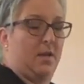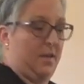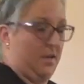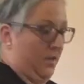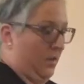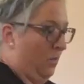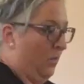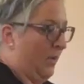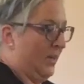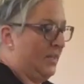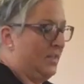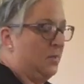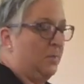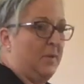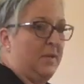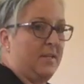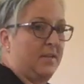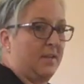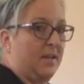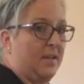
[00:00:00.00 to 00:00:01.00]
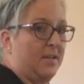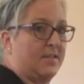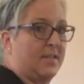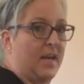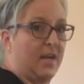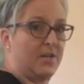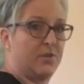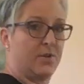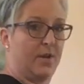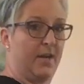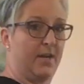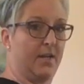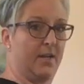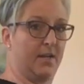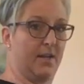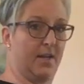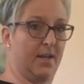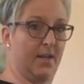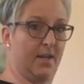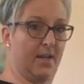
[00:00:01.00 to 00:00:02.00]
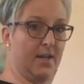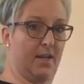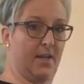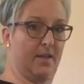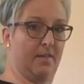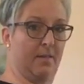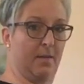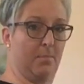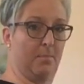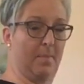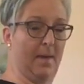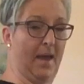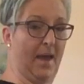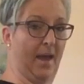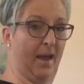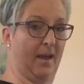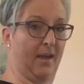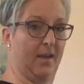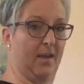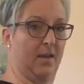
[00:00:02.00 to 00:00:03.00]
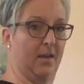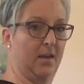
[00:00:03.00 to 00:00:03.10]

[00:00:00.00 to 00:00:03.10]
You want it to be exaggerated, and then back.